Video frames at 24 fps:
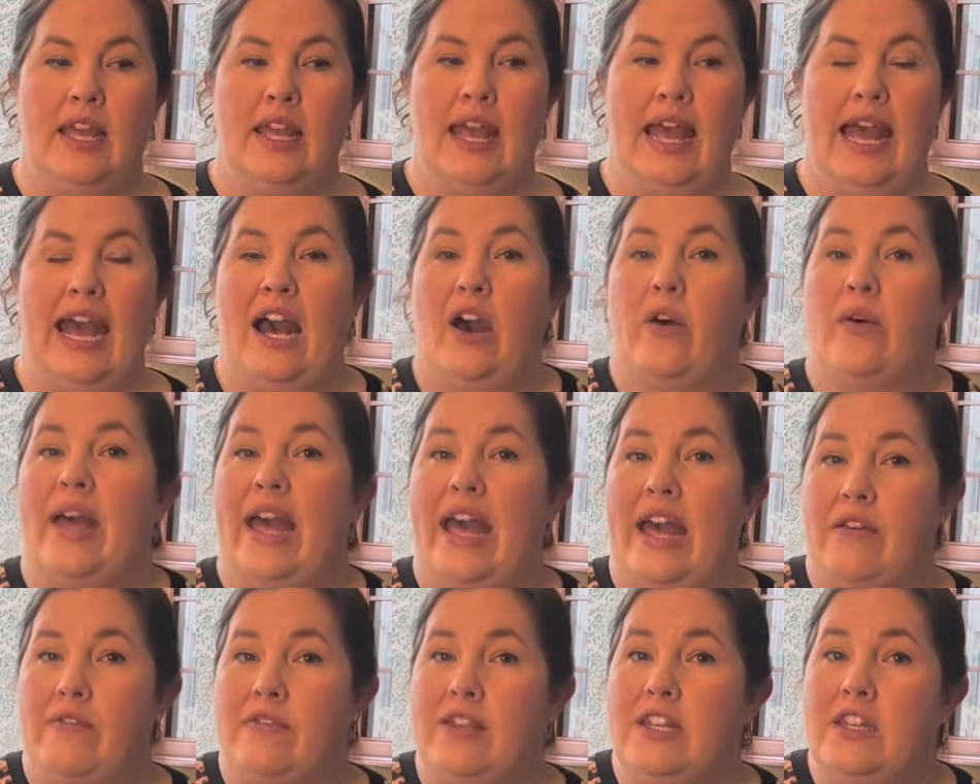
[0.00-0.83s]
How
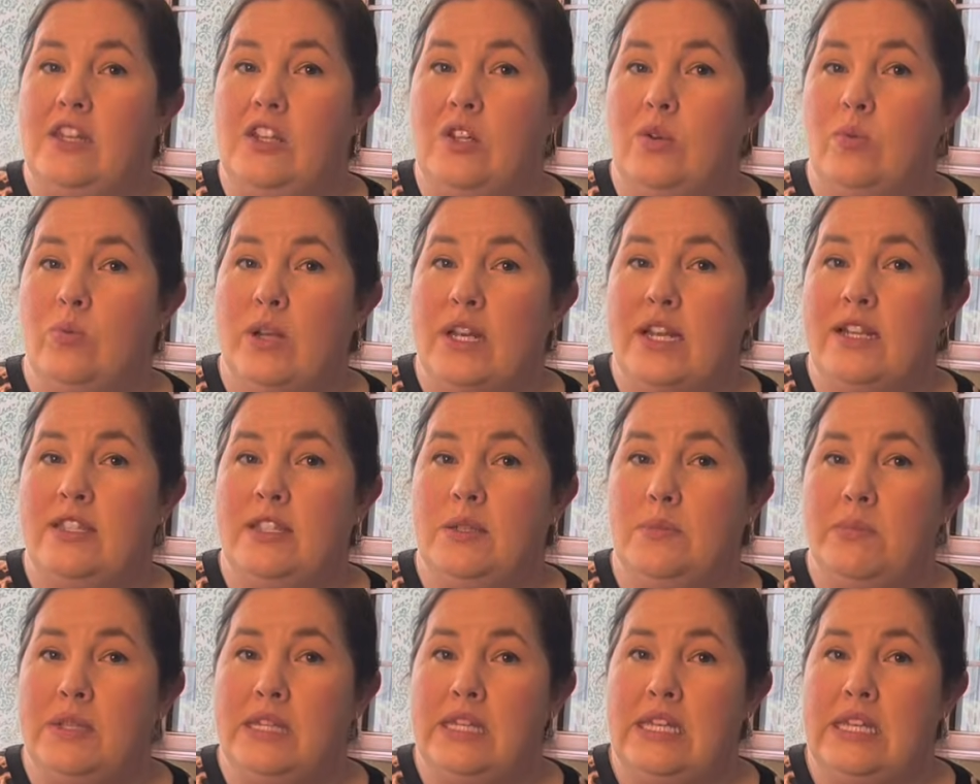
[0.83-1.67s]
heavy do you want it to
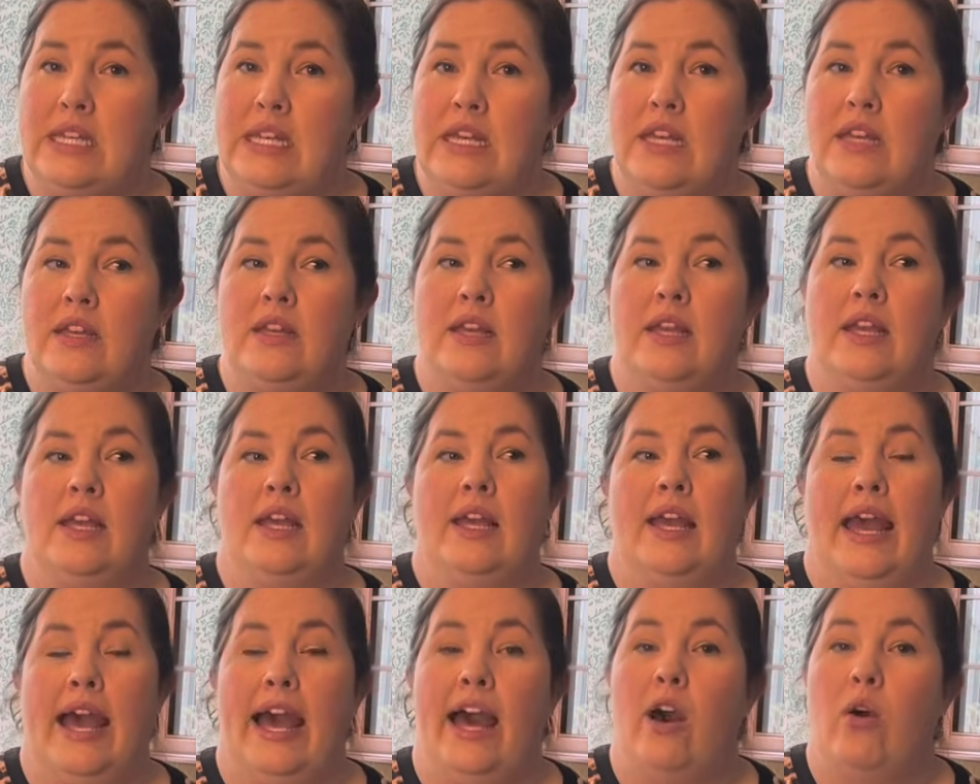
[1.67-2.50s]
be?
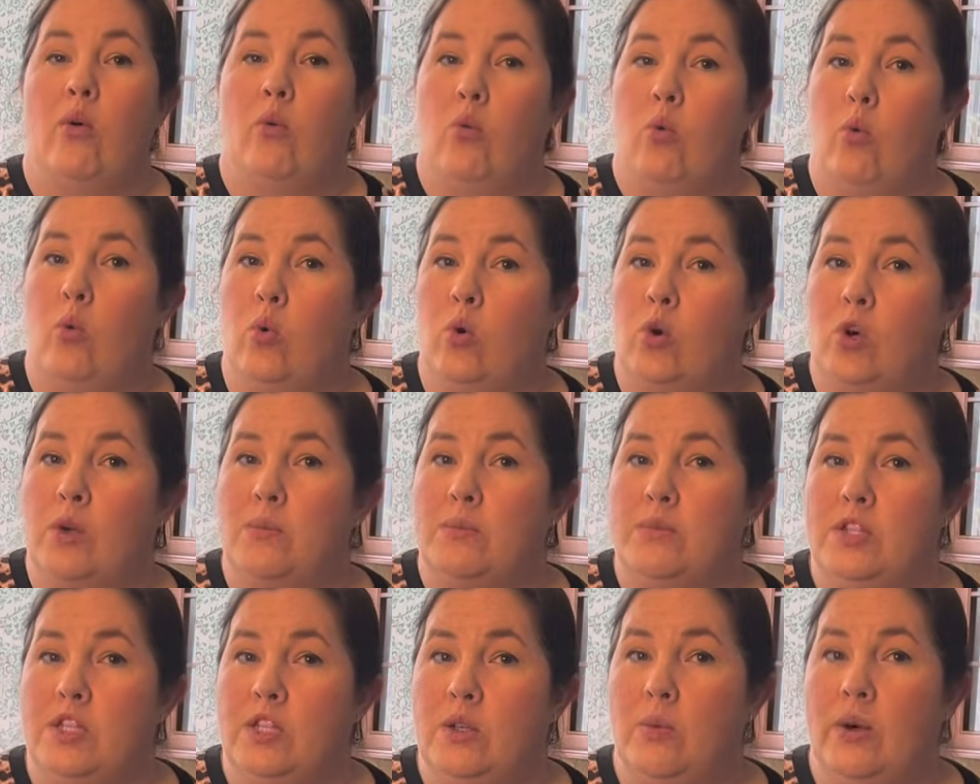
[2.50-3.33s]
How warm
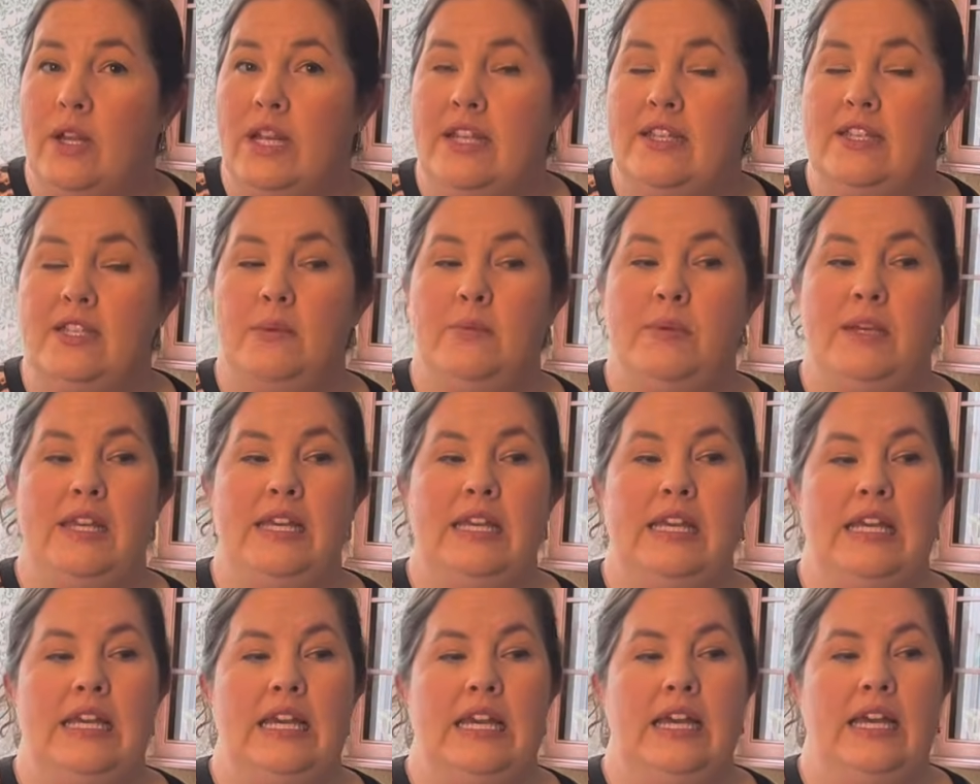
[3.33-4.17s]
do you want it to
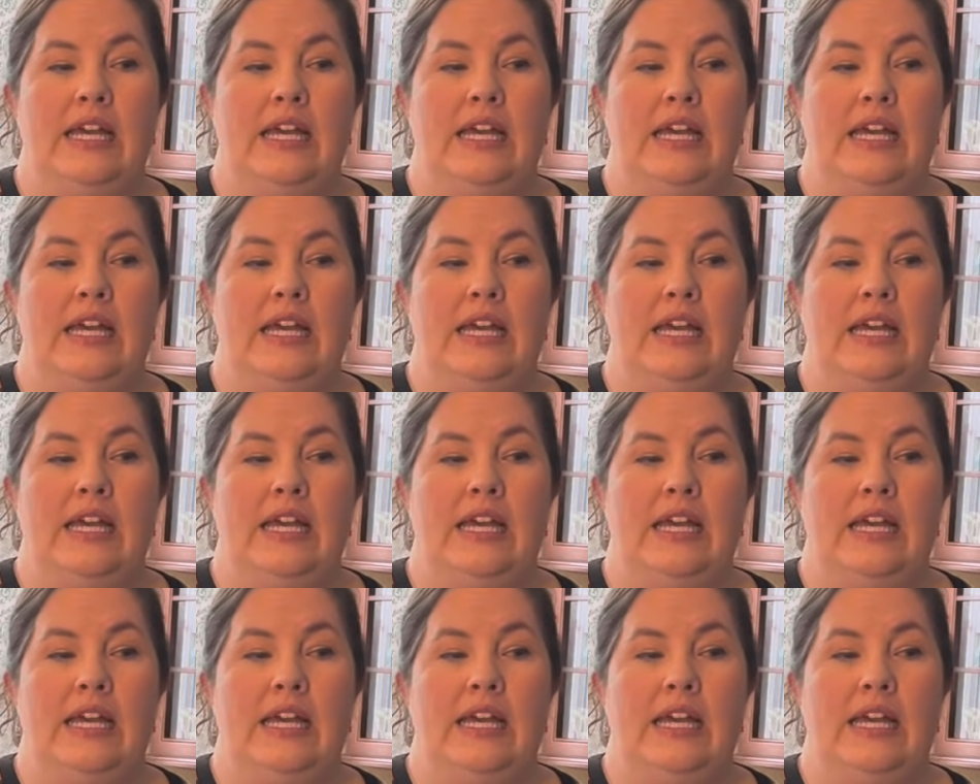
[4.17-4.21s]
be?